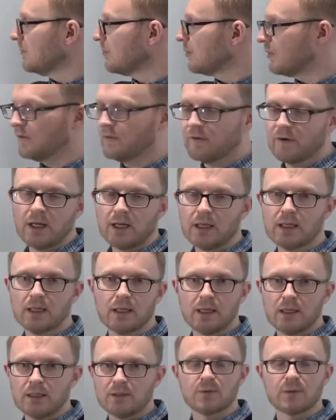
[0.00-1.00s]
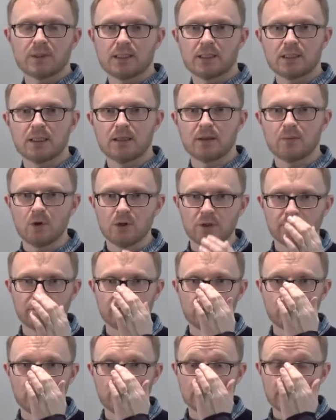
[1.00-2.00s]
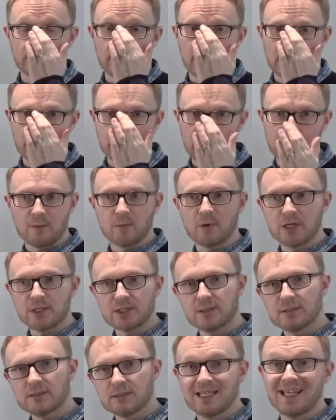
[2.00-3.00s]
Profiling is really another word for calibration.